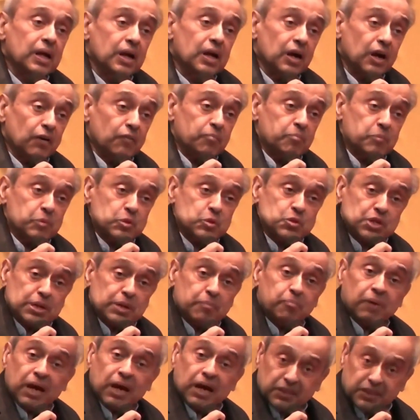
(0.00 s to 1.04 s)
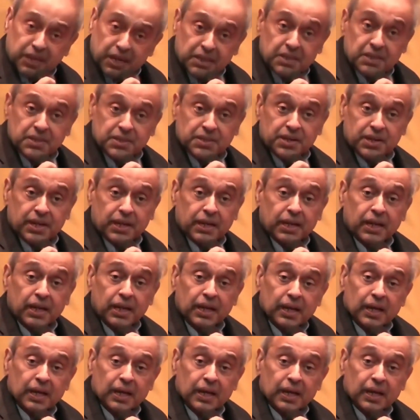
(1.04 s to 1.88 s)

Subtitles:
of Muslim identity